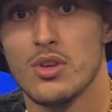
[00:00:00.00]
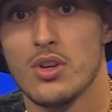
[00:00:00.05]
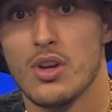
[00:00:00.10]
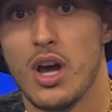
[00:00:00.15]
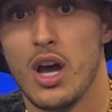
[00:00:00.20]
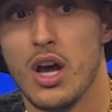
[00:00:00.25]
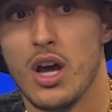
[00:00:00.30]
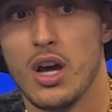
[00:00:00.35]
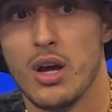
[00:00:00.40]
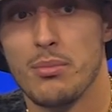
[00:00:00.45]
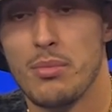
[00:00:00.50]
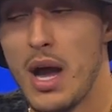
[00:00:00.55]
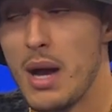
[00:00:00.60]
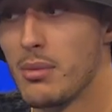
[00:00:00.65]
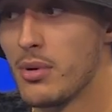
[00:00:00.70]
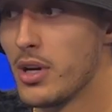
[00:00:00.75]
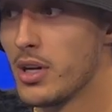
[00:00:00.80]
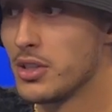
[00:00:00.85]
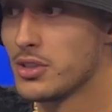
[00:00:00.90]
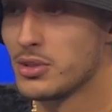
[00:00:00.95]

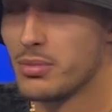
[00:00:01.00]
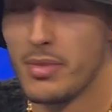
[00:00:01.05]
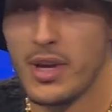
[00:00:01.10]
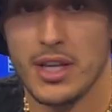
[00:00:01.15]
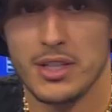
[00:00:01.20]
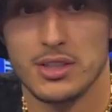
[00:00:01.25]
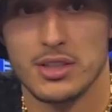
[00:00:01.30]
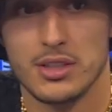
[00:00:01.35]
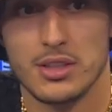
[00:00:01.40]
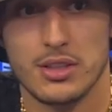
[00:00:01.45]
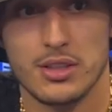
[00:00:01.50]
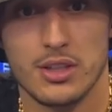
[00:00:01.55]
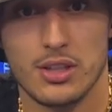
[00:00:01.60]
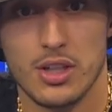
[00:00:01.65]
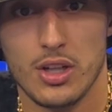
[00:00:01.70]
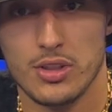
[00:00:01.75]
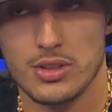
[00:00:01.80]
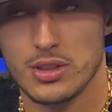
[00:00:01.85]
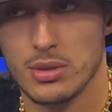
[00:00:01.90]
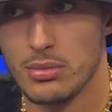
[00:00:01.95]
Bobblehead is amazing. You
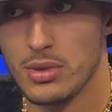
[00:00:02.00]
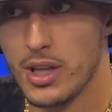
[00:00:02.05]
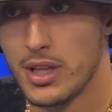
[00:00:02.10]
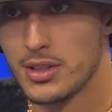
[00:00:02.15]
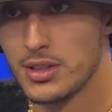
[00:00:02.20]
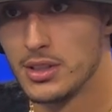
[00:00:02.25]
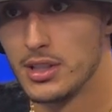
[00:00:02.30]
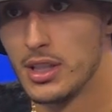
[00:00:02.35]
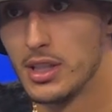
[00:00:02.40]
know, it's a blessing.